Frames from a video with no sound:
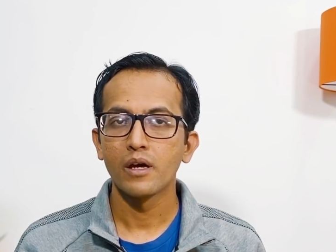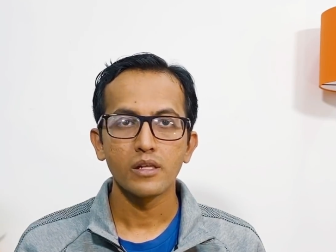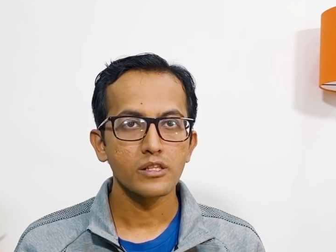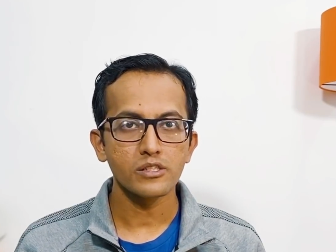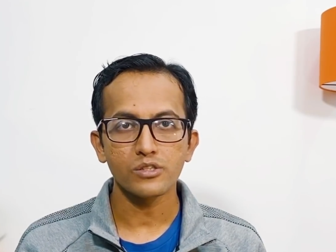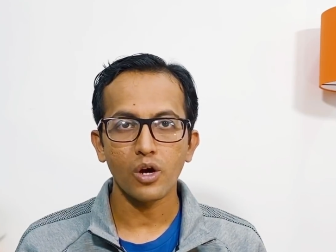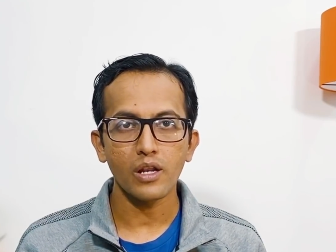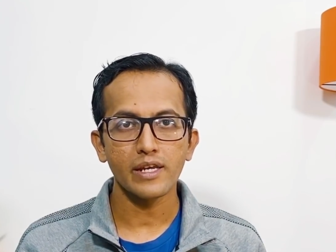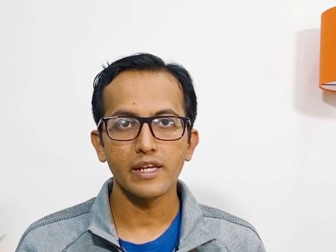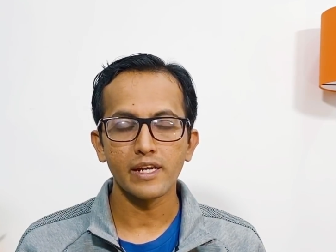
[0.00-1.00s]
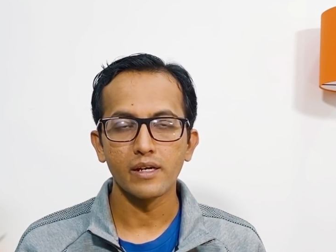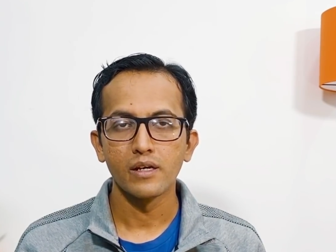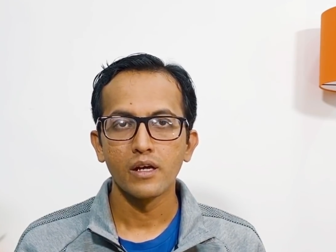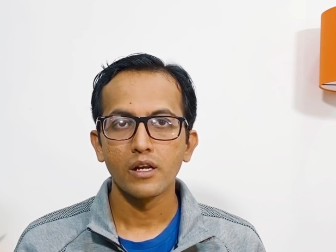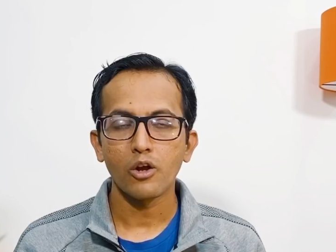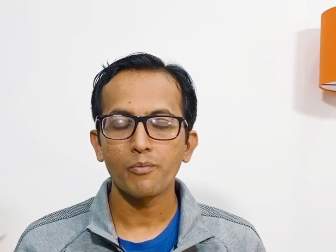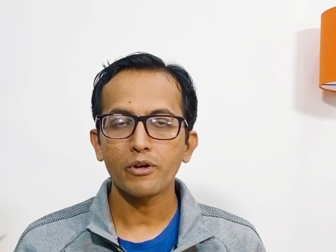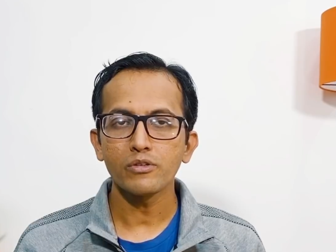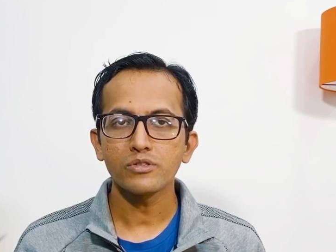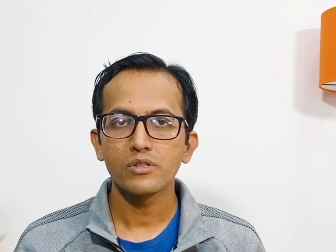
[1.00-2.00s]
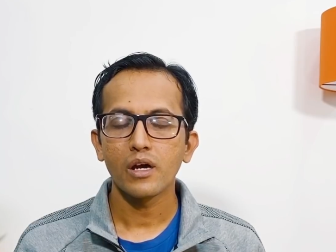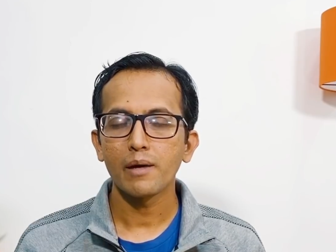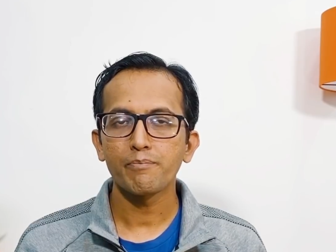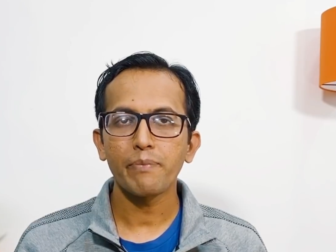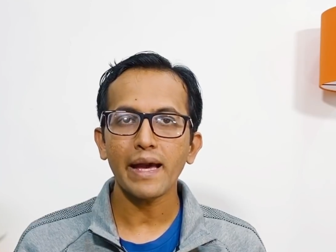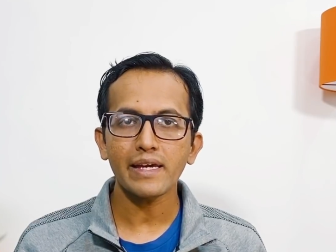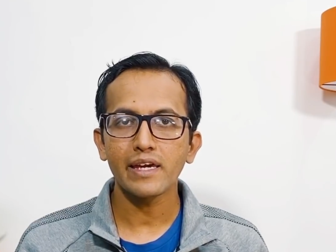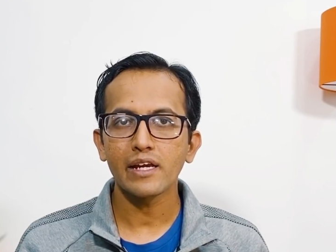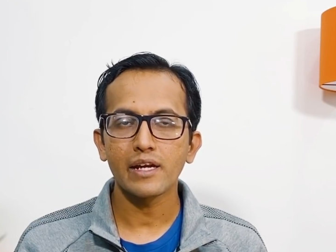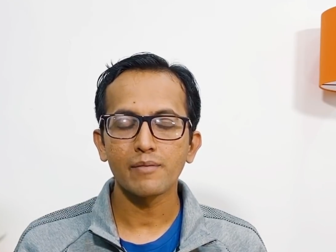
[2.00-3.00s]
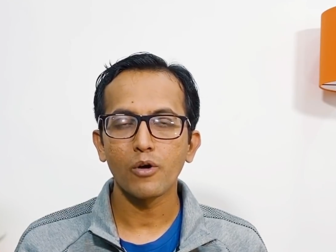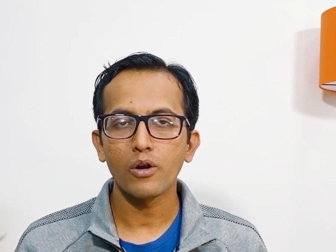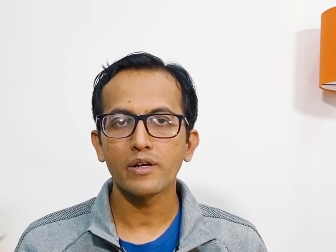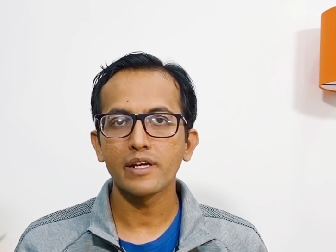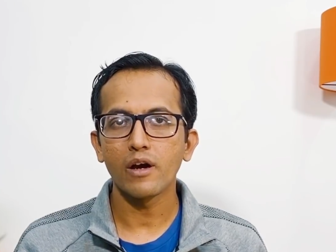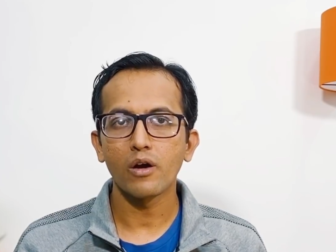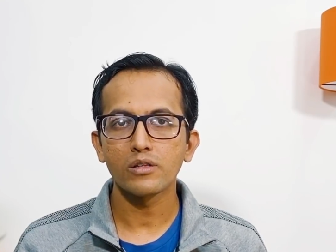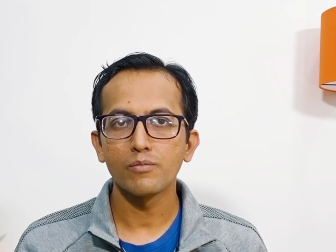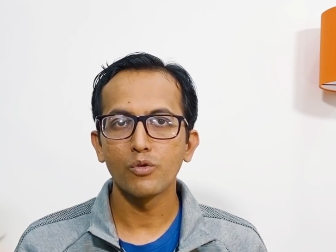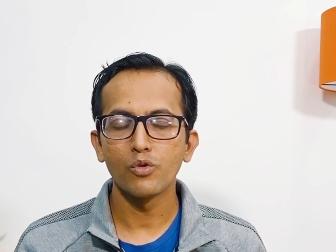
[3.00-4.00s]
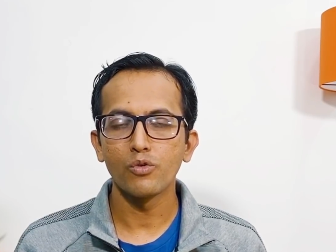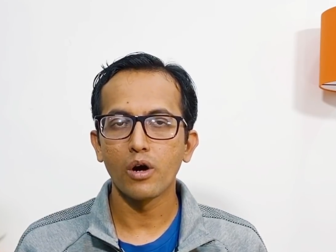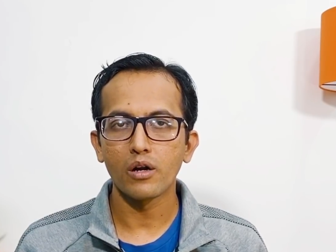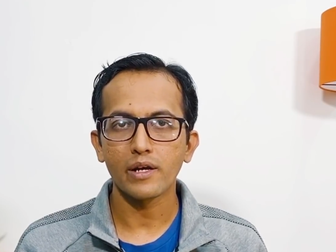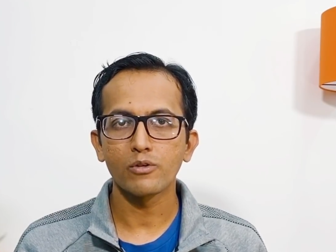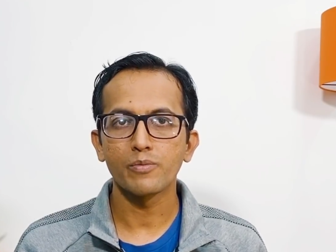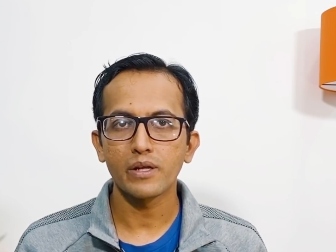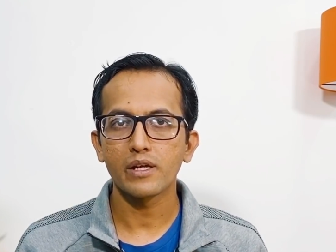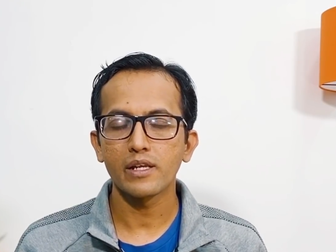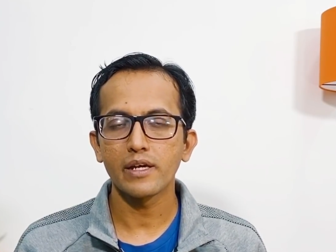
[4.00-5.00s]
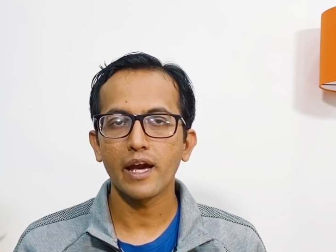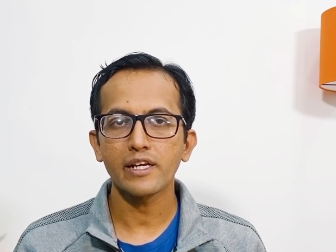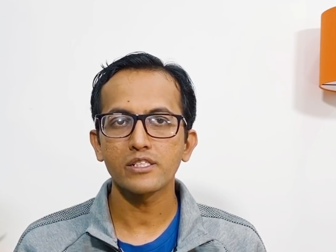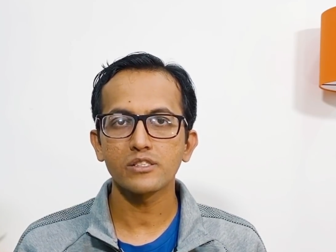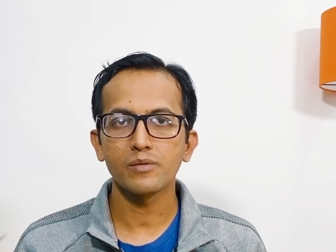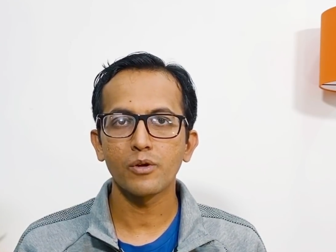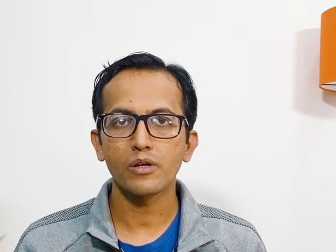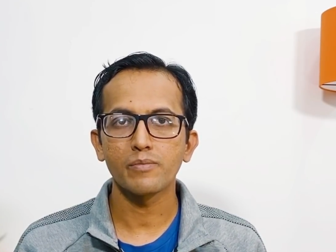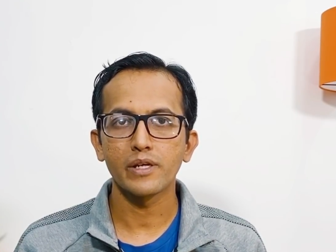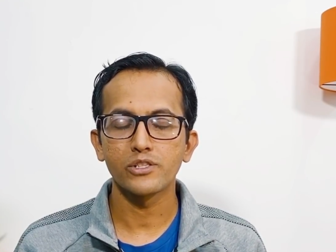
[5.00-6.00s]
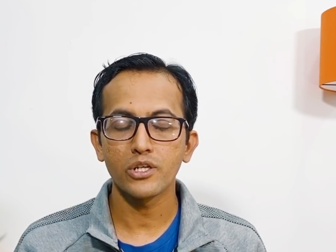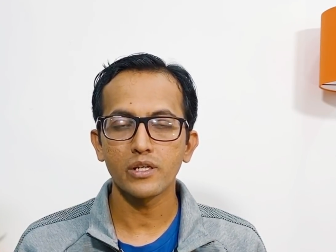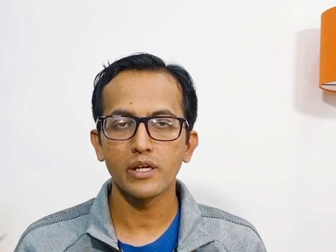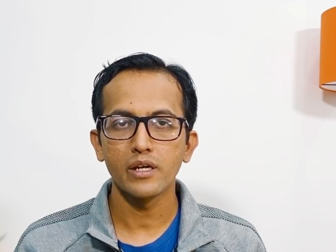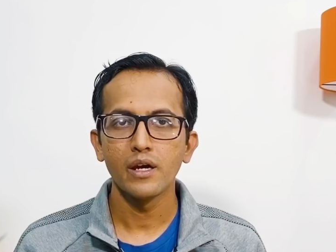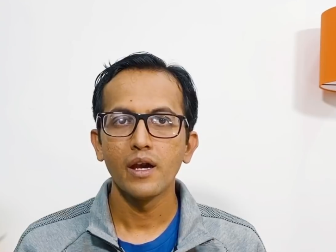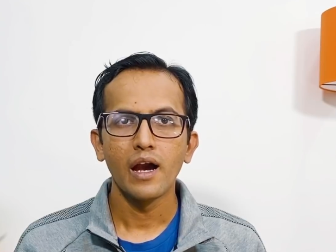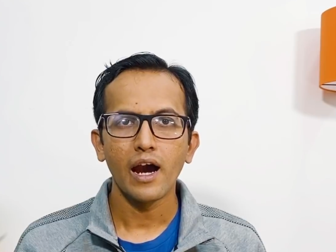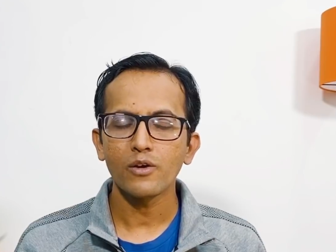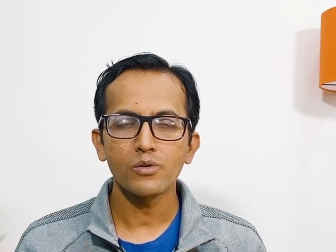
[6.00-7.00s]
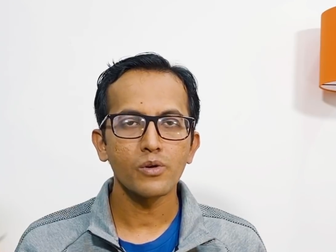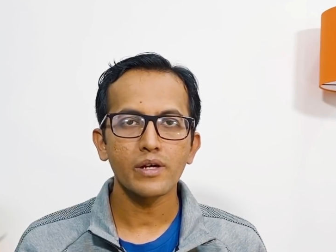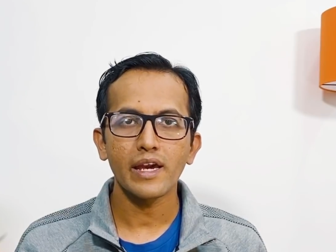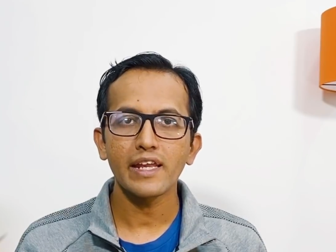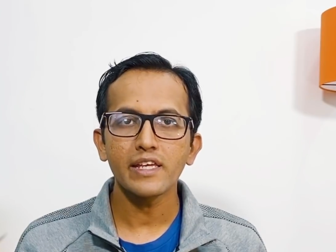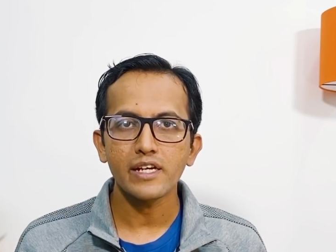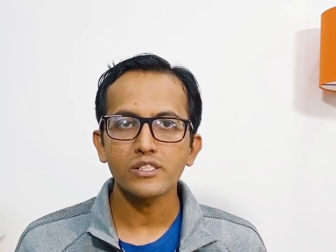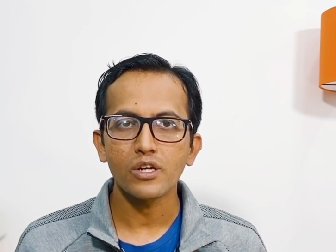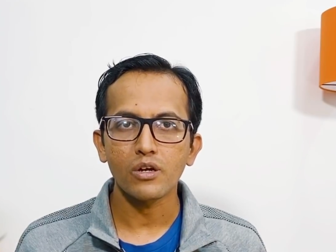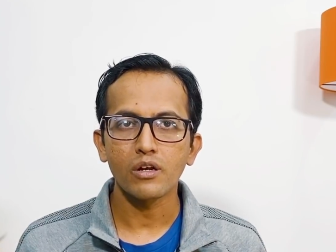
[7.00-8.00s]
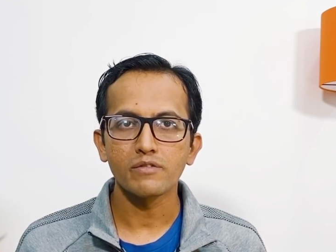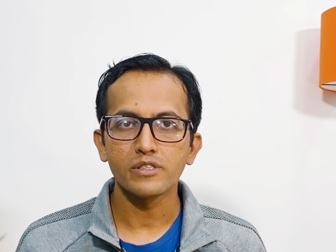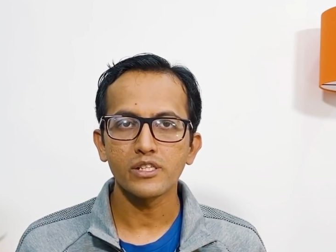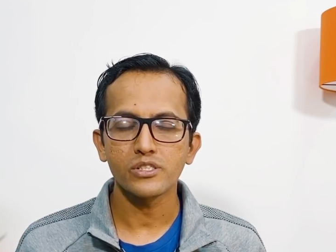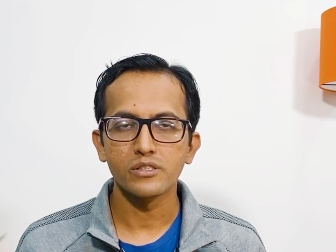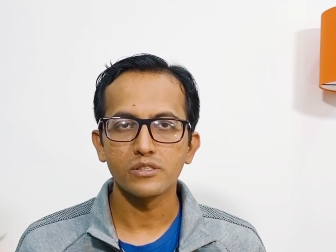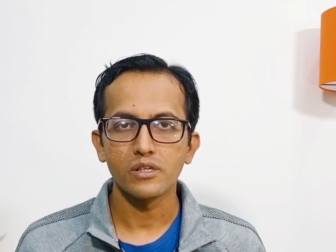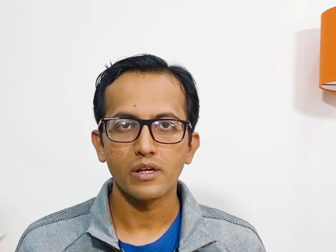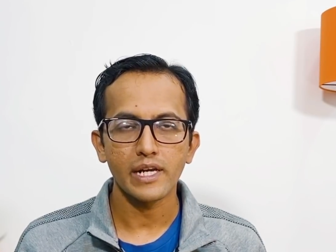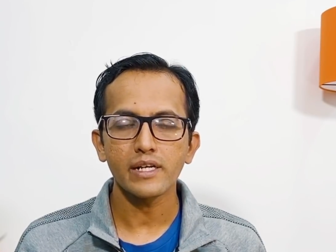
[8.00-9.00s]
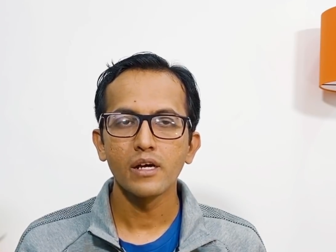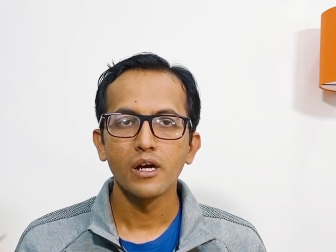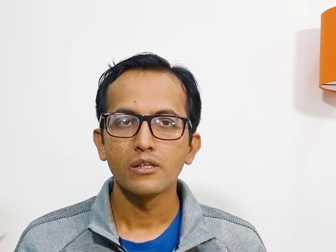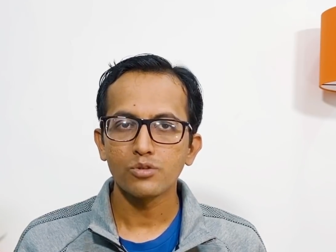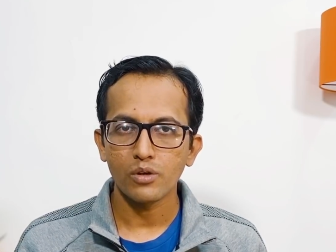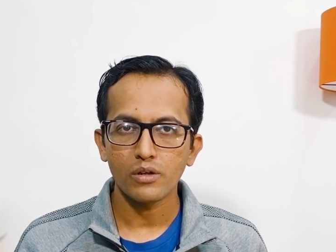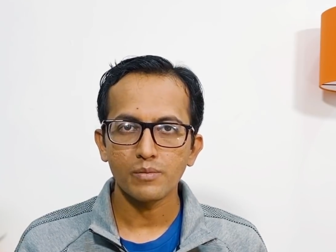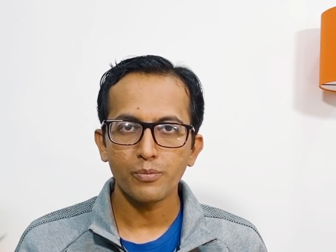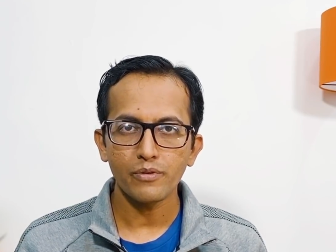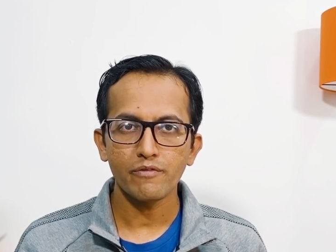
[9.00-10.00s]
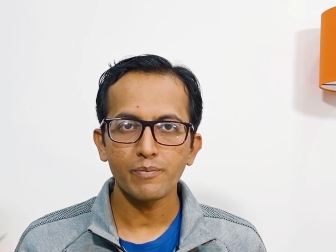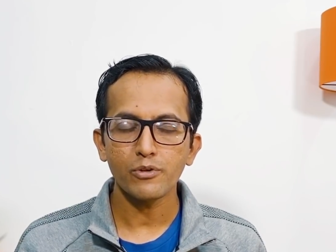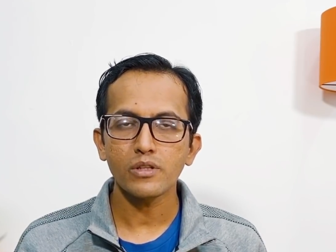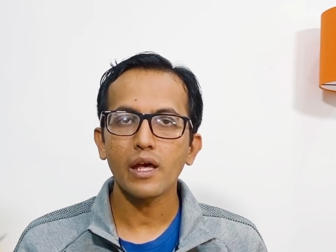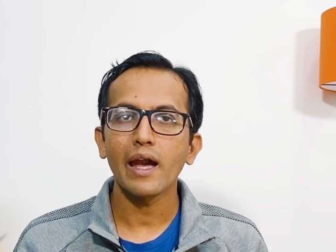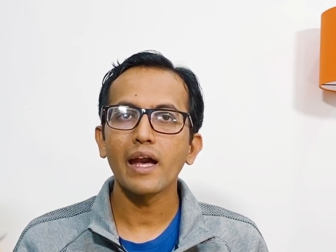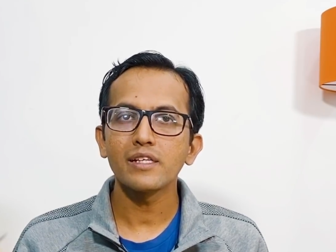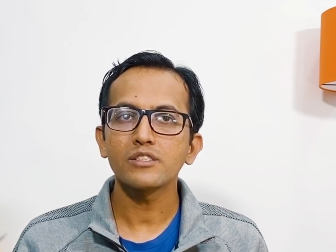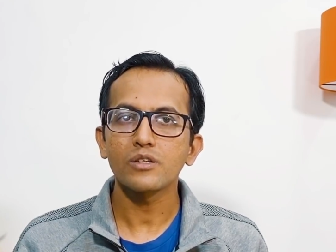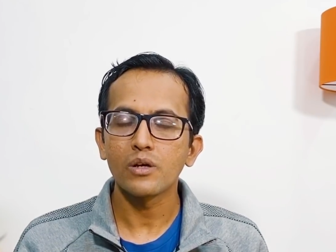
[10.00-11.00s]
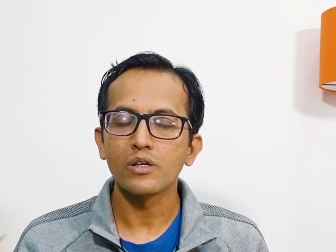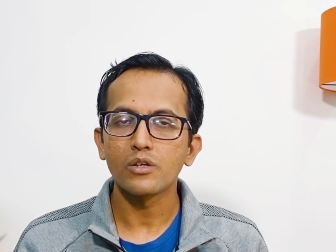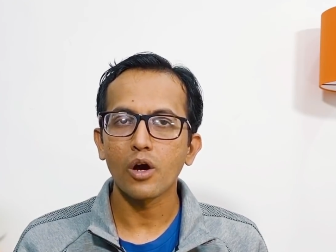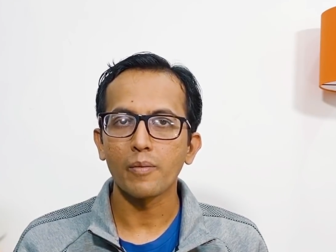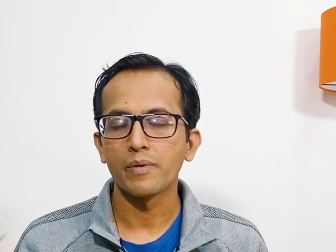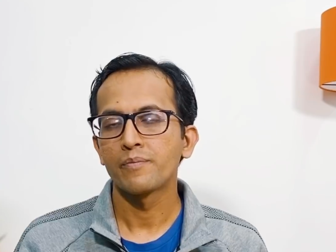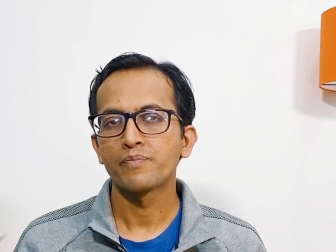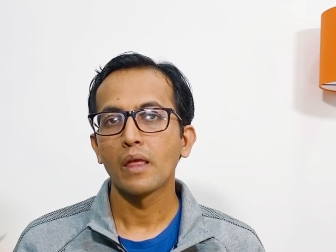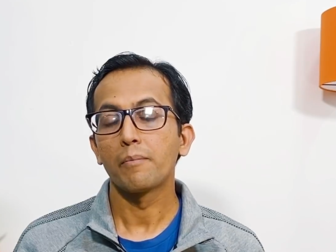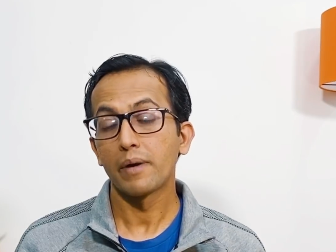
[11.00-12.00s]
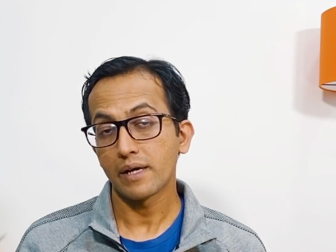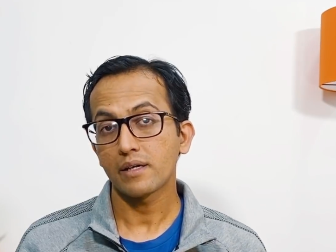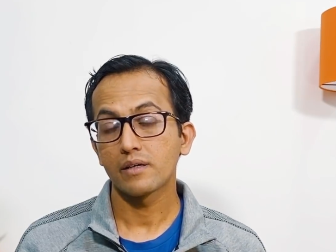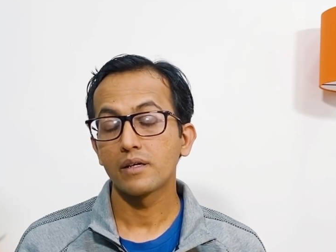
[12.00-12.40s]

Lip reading: This is all I need. Now because I'm packing and I'm already on the move, or I could be really anxious about my journey, I don't want any extra conversations, right? So we put the answer on top, but